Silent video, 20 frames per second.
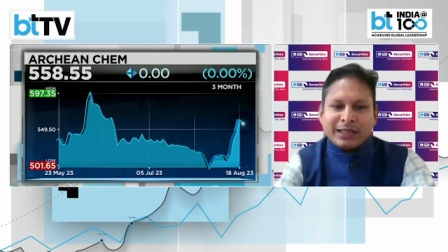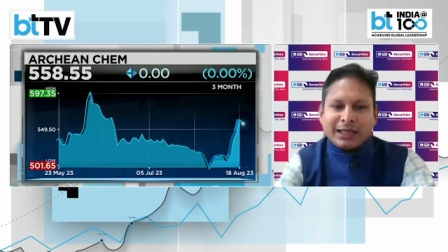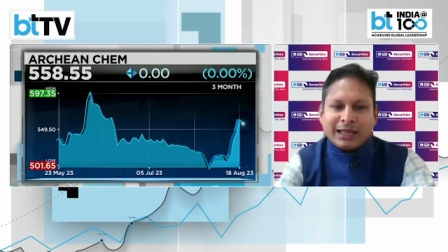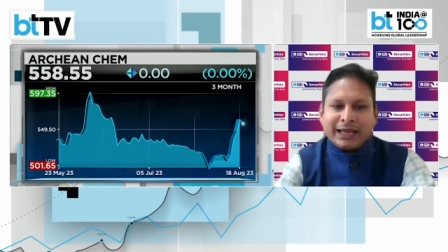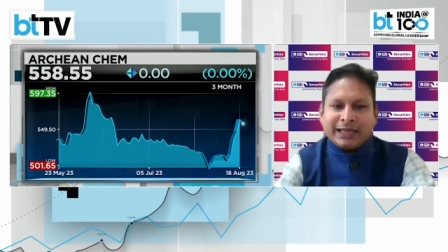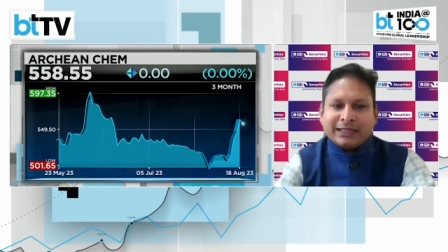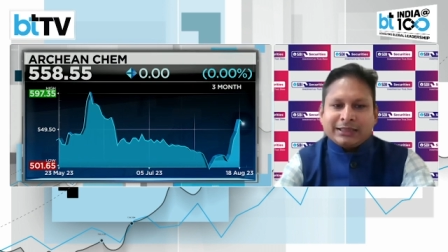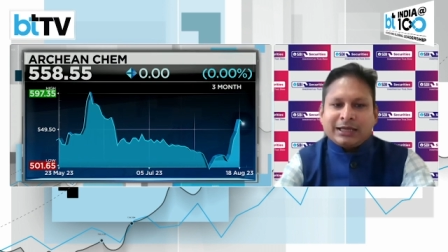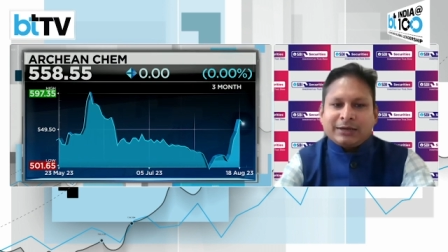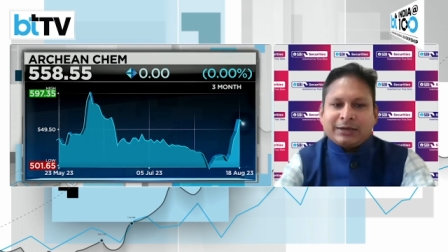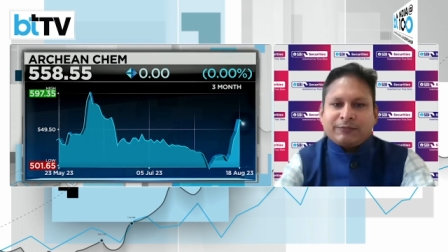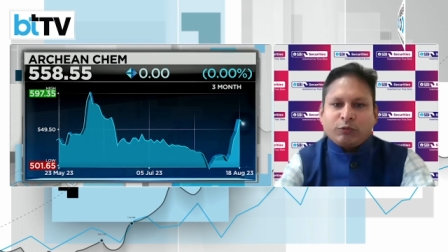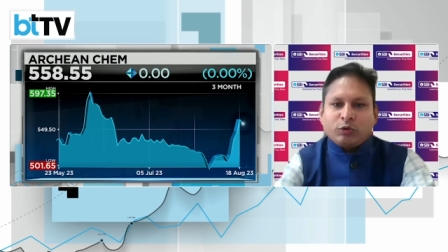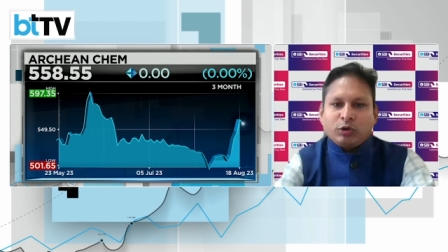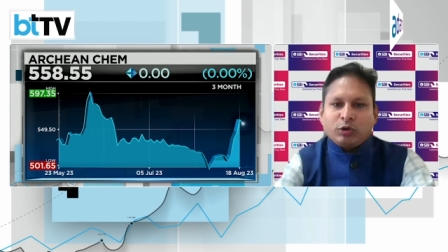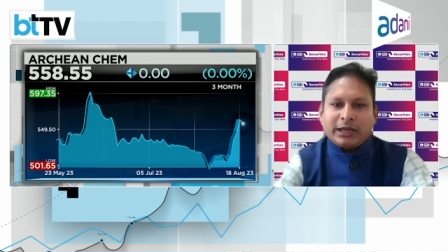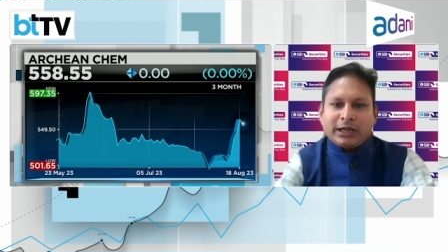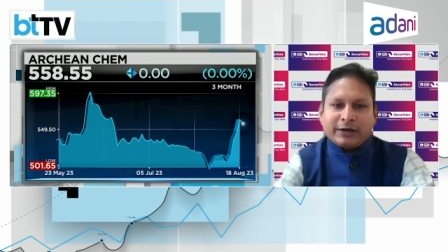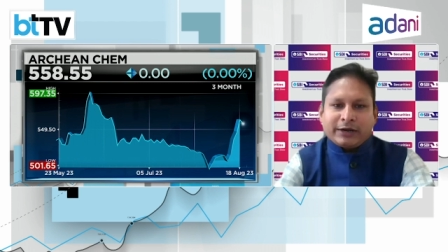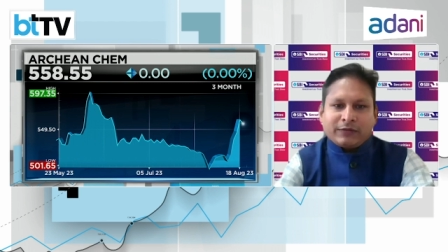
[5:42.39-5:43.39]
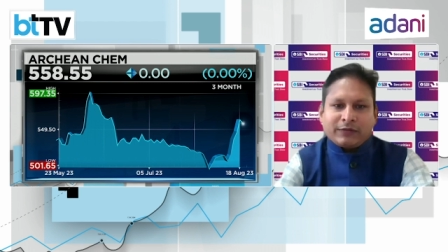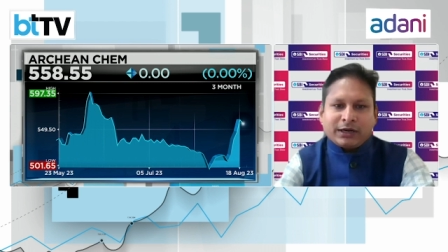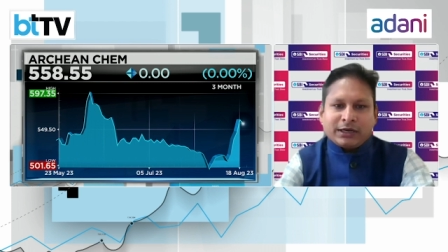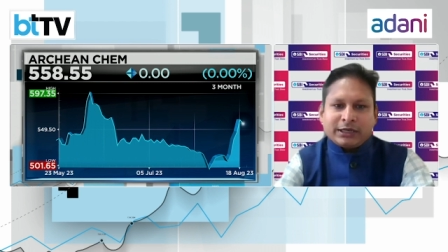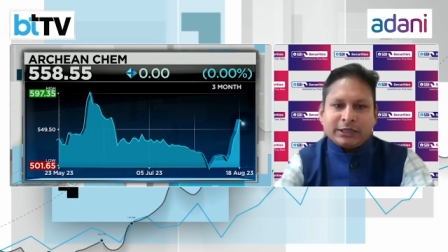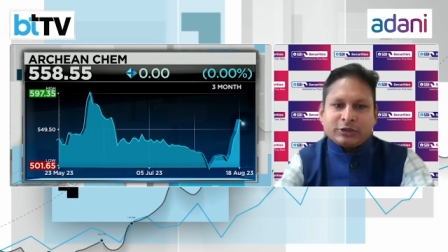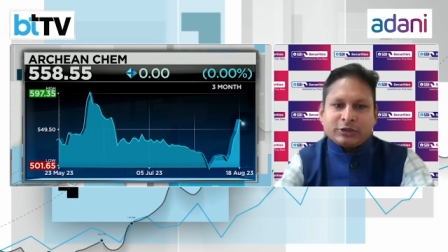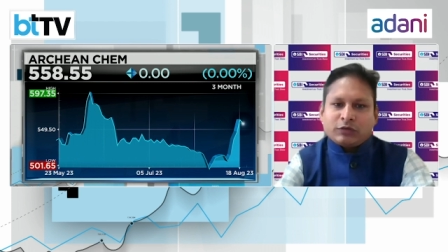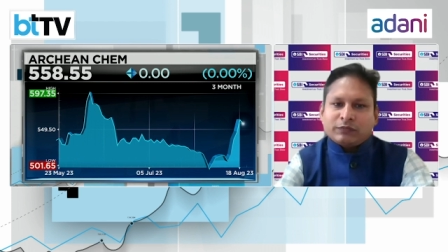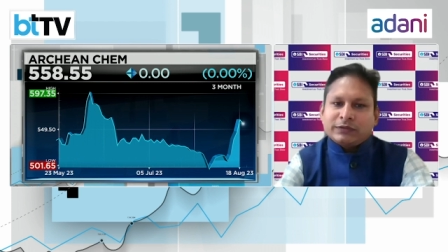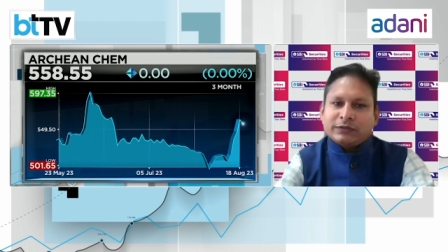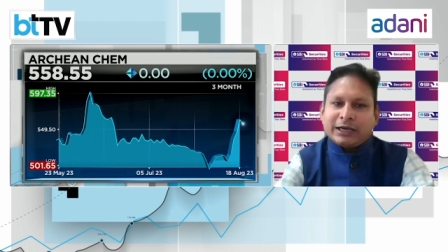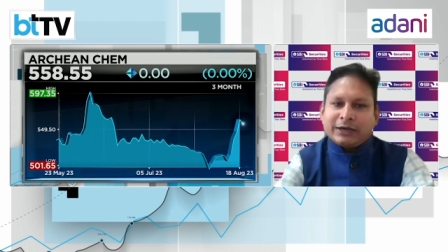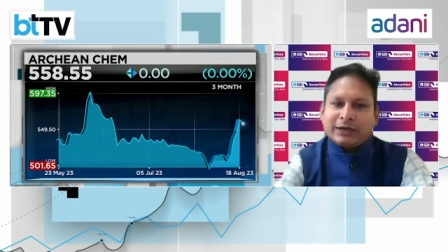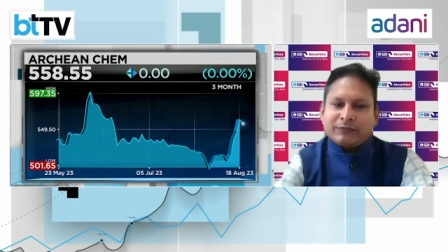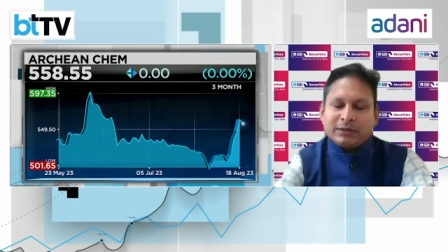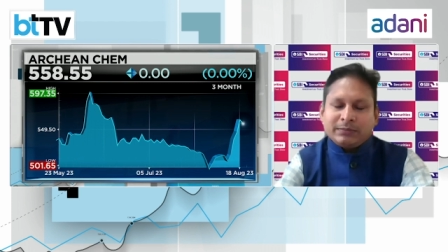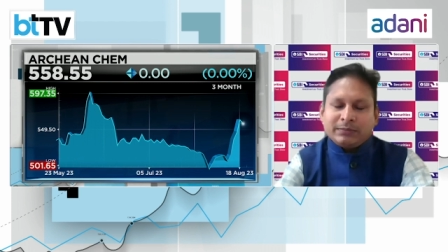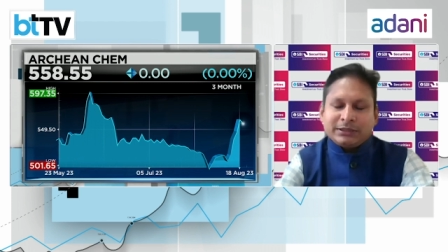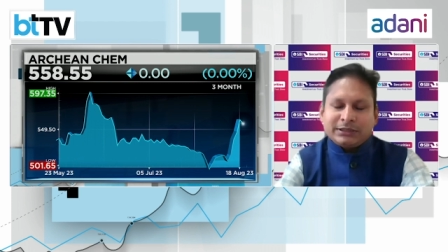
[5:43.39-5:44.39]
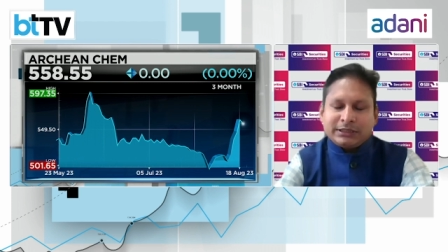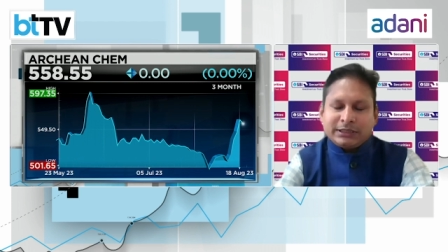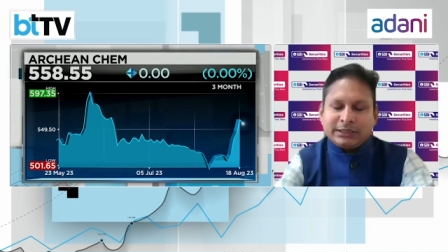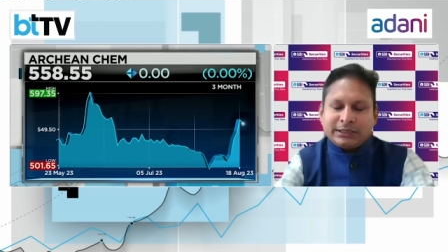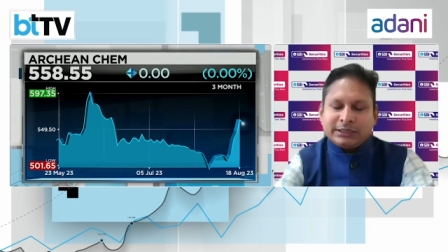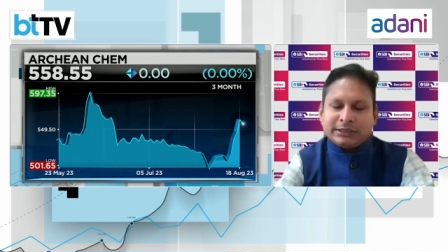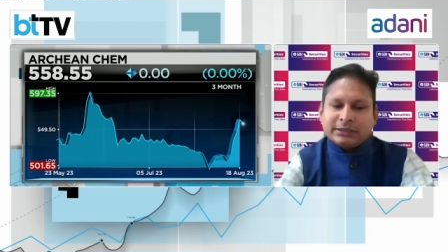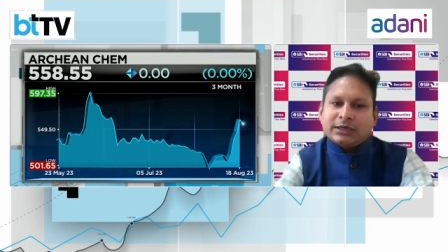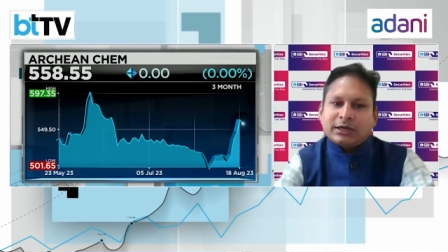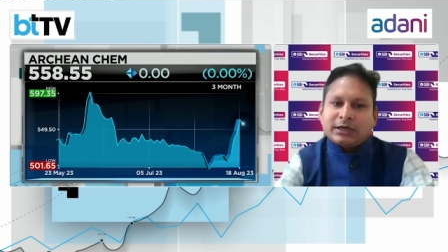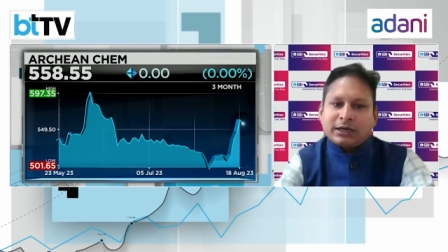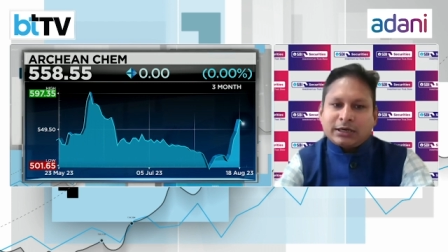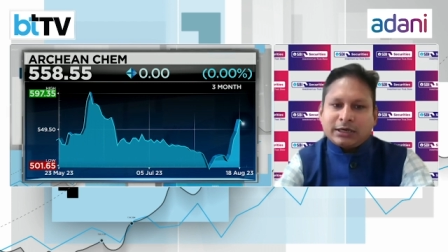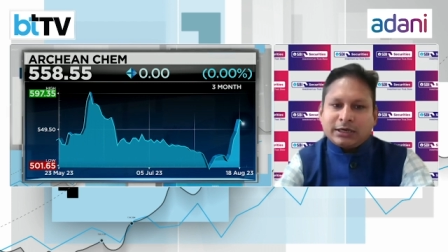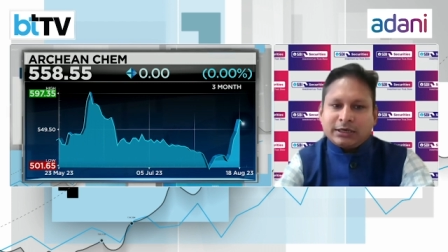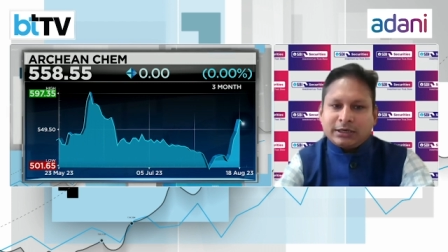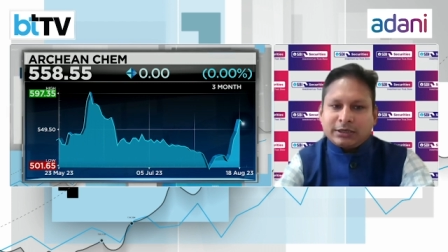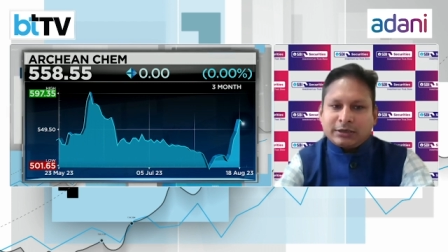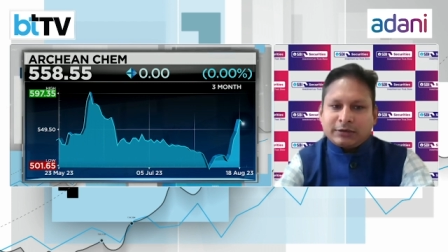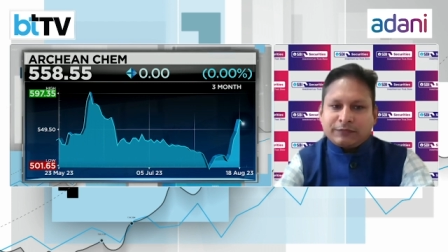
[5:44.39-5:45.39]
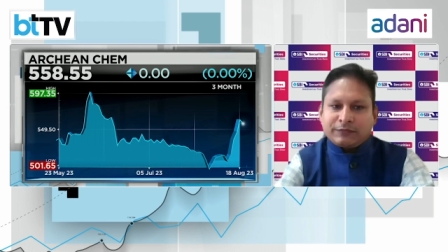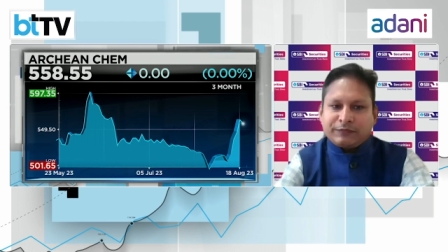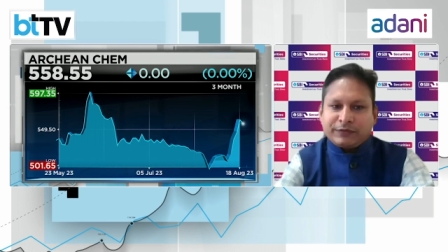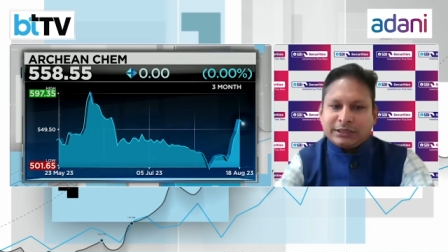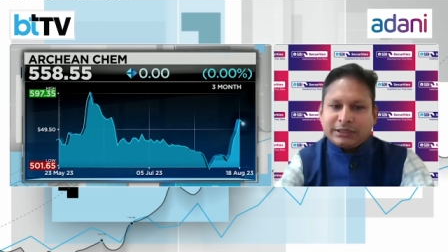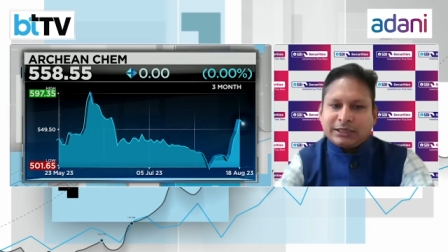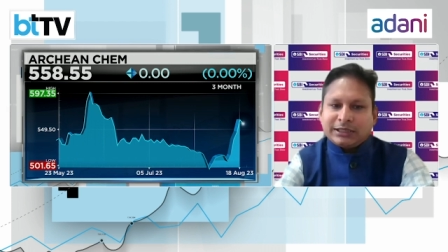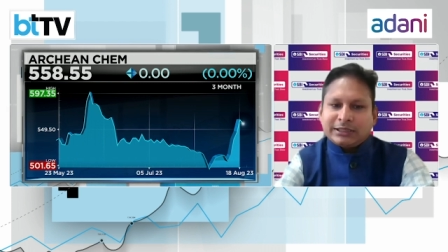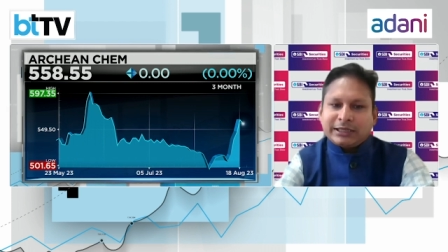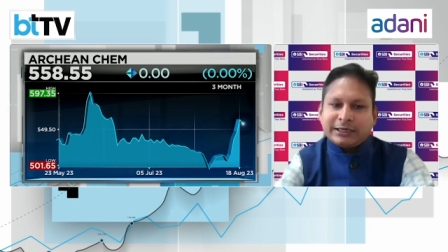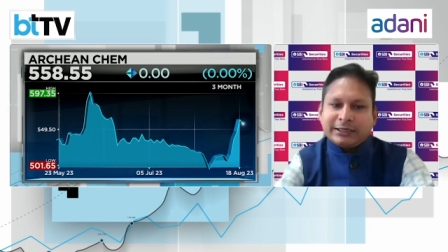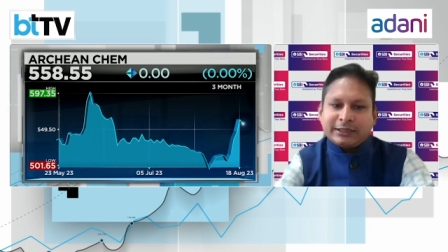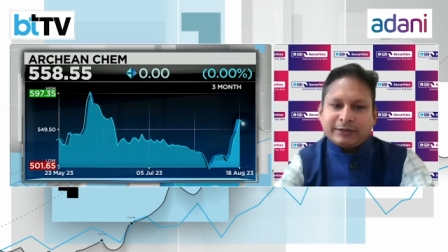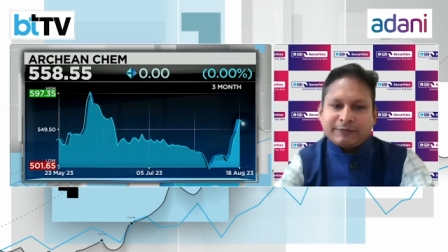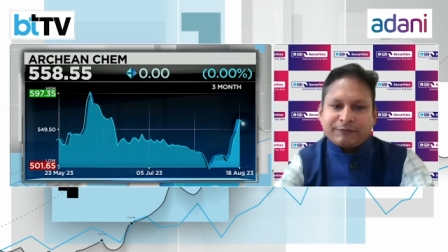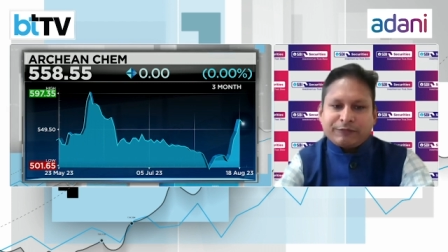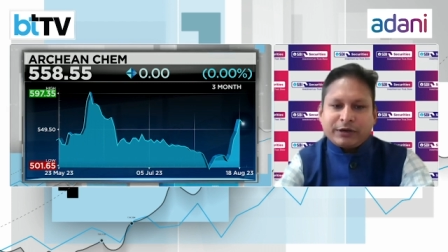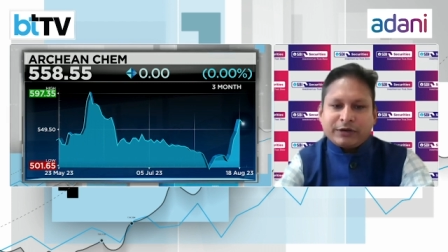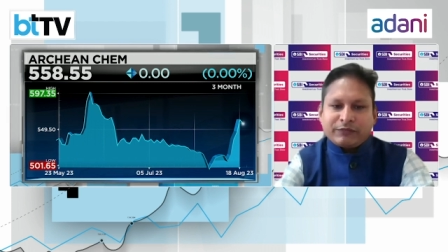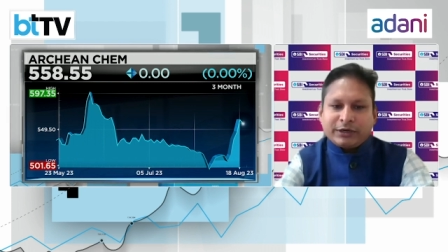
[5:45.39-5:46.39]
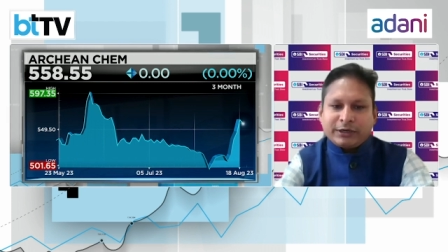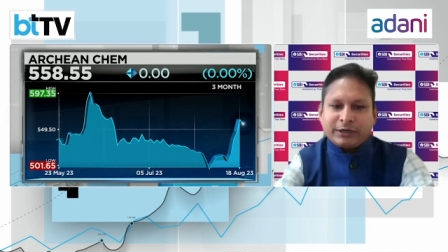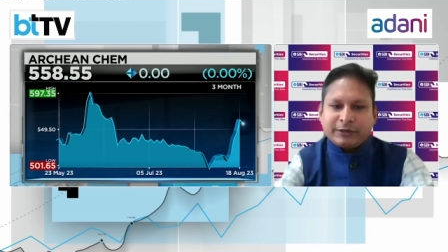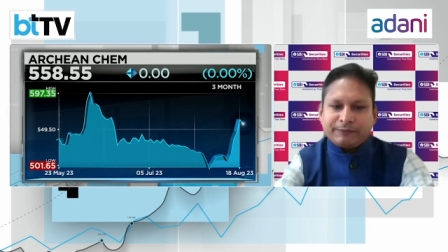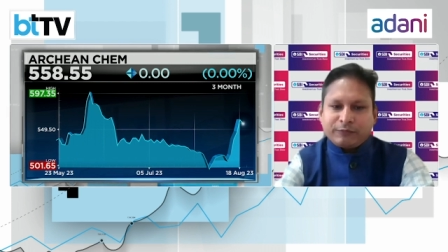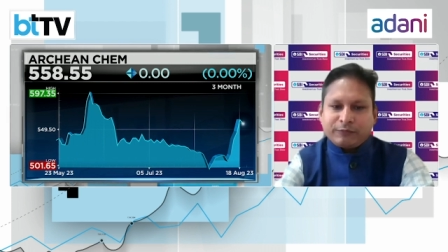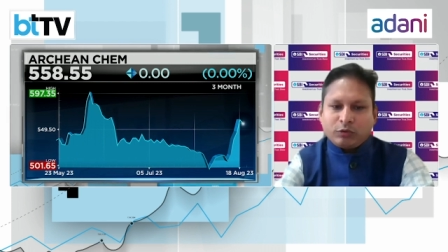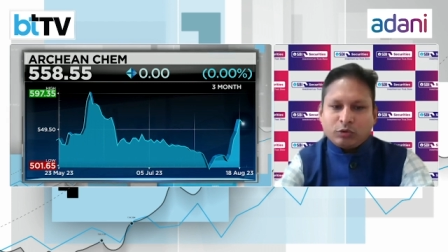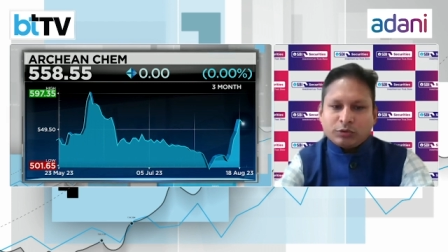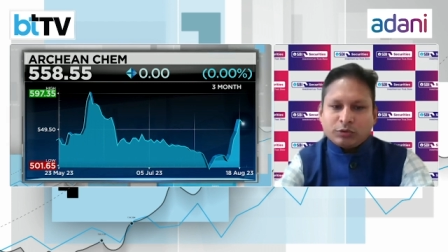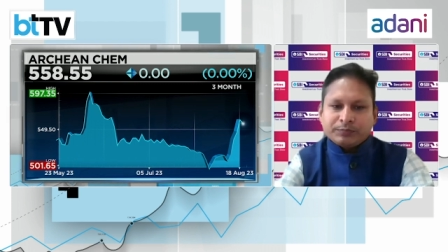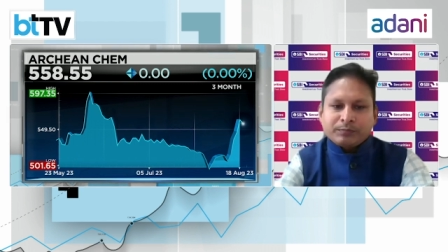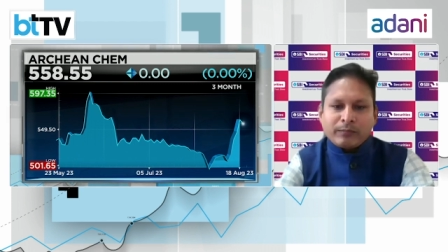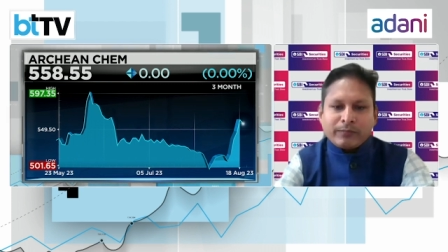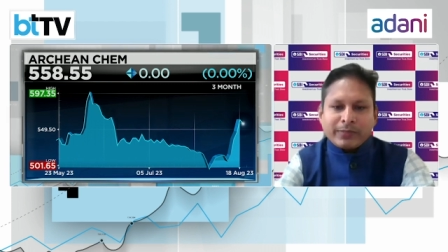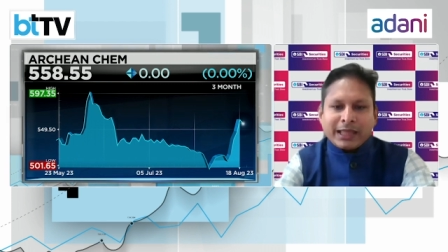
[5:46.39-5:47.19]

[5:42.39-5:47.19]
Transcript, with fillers: And the full advantage of that will be seen in the current uh, fiscal that is FY24.